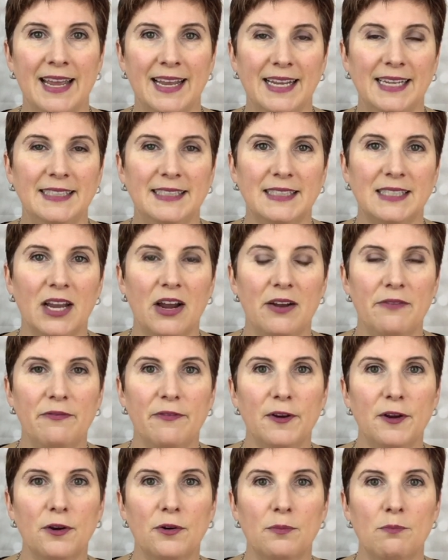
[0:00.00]
It's time
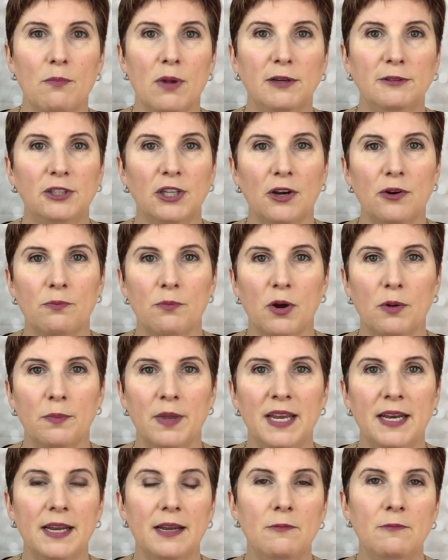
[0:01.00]
for your mojo
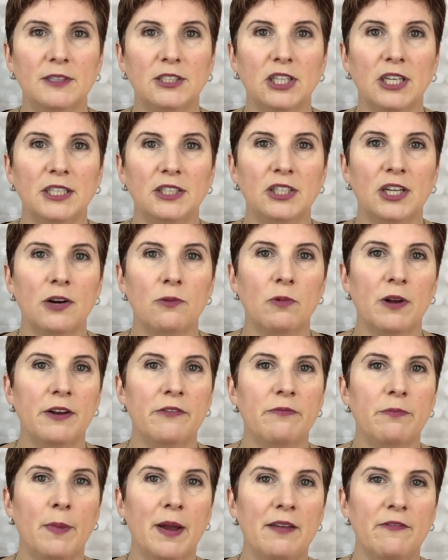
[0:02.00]
moment in which I share one
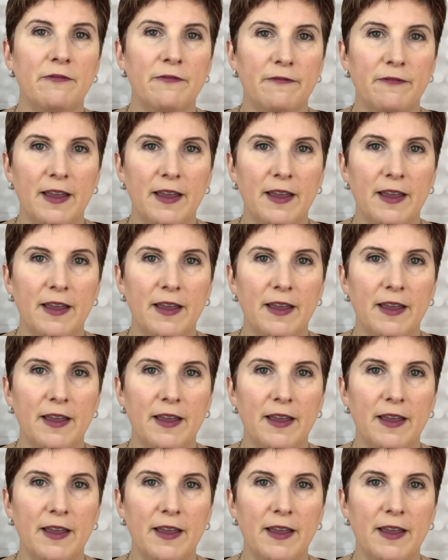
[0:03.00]
of my